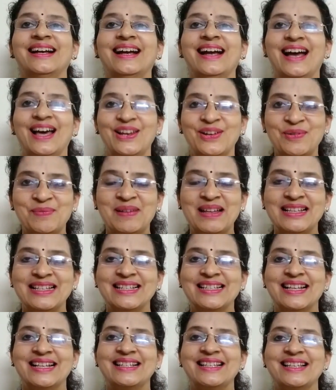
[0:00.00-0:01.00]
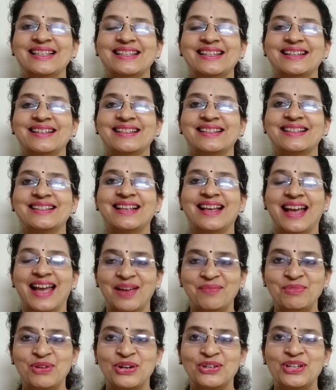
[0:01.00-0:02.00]
Hello, brothers and sisters.
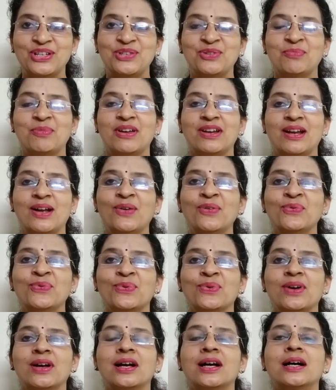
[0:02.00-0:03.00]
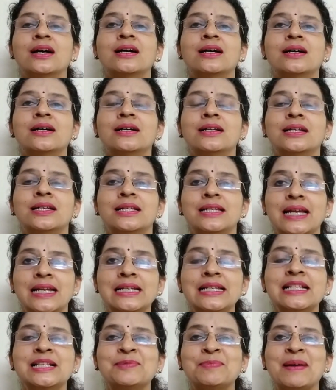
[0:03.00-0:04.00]
I am Dr. Suma Rao, a
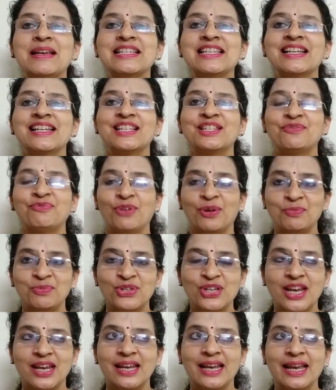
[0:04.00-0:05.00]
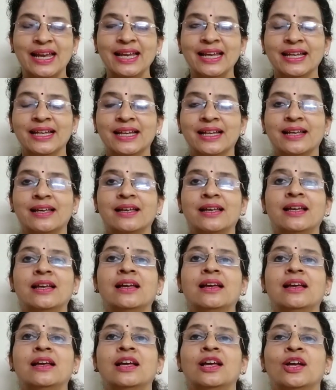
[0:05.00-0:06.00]
dental specialist from Chennai.
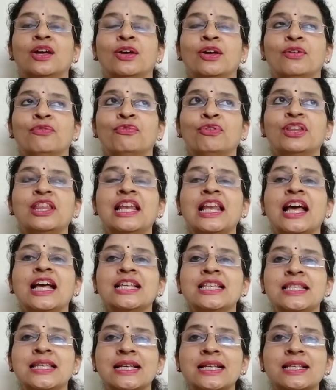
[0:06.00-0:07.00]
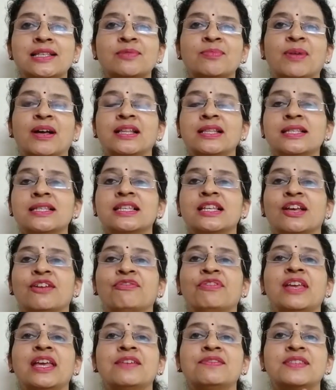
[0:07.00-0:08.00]
For the last six months,
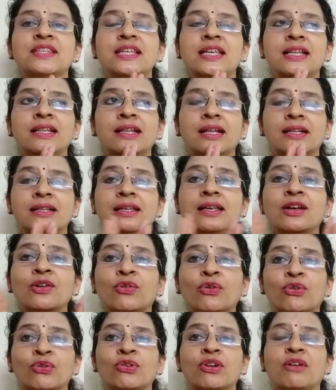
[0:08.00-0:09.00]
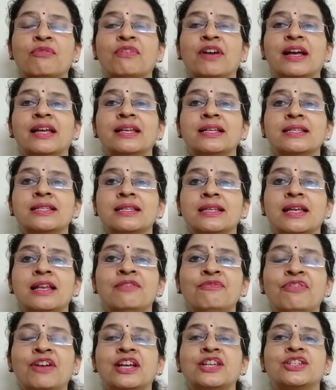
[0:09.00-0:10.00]
we have seen that the coronavirus
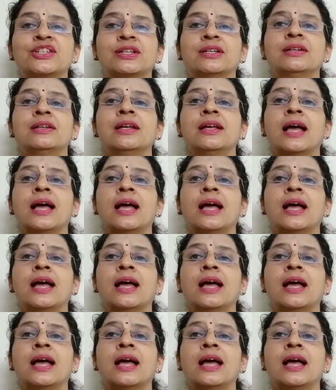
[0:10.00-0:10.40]
infection